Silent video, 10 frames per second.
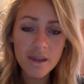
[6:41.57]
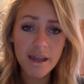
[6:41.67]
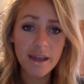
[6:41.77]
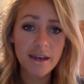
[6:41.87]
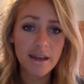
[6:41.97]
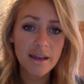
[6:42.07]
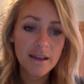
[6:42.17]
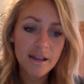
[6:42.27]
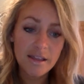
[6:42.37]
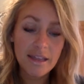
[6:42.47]
and
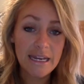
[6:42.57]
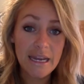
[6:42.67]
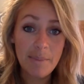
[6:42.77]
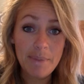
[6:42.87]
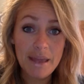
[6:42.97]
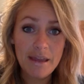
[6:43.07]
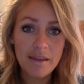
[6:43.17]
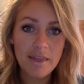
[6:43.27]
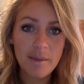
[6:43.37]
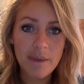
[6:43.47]
letting it be,
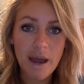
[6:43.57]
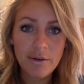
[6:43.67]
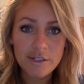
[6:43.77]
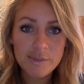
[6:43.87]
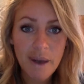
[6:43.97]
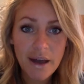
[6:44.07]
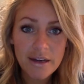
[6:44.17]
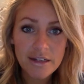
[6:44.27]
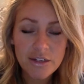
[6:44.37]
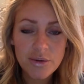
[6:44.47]
them not
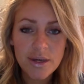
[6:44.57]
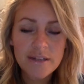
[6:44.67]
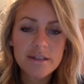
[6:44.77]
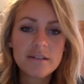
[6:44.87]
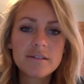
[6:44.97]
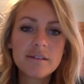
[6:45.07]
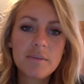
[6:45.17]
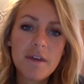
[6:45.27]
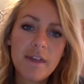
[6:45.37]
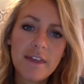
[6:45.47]
responding to it,
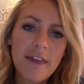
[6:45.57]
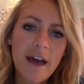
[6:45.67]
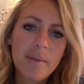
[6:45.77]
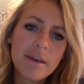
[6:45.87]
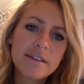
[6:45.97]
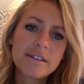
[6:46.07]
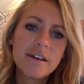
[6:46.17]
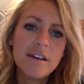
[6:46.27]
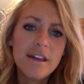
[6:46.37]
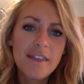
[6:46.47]
something like that, because
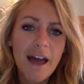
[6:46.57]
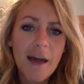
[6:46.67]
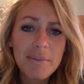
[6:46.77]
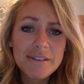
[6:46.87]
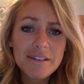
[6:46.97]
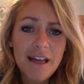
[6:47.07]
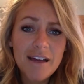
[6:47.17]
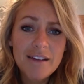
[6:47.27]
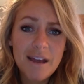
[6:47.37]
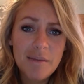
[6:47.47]
that happens a lot
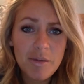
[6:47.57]
of times.